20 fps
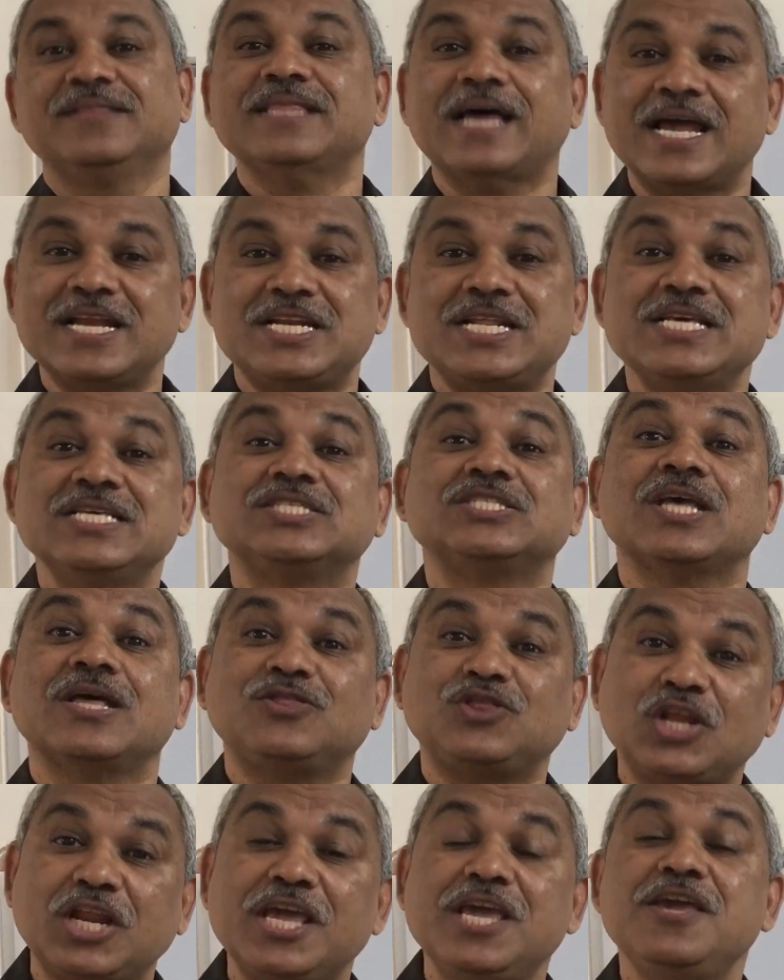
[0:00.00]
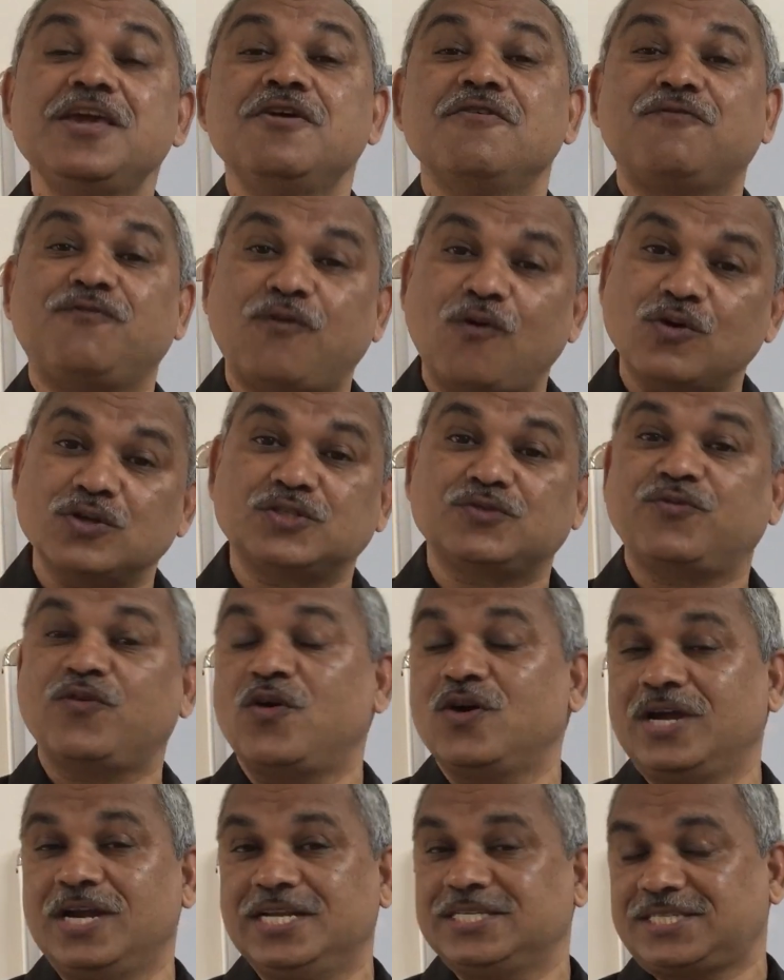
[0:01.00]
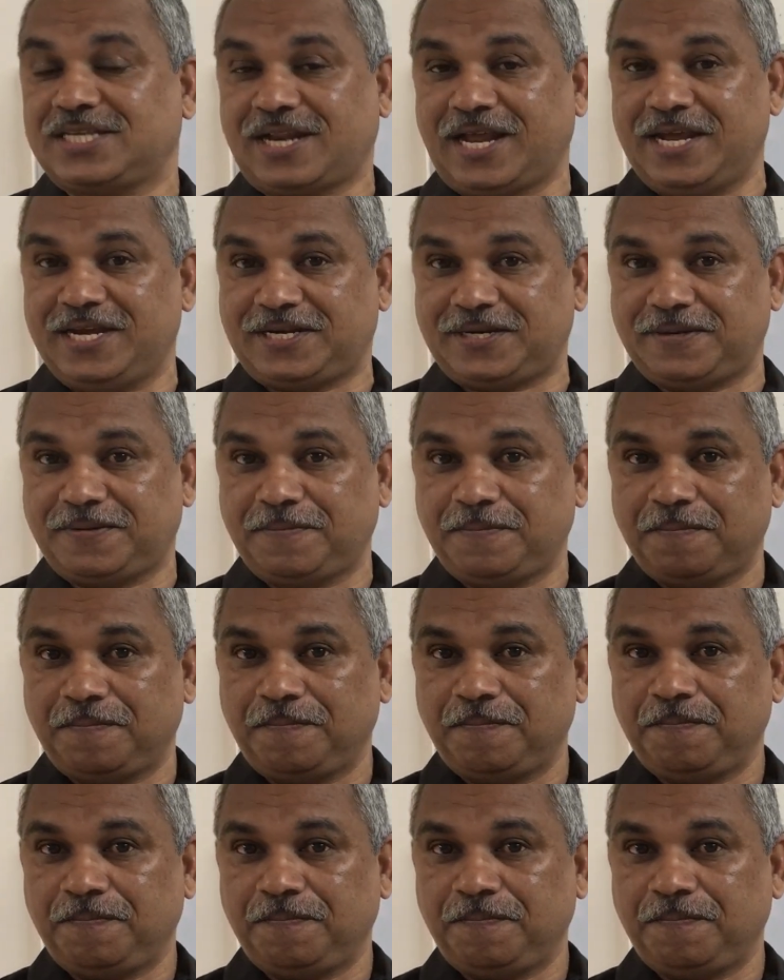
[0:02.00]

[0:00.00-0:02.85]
that is 3-phosphoglycerate.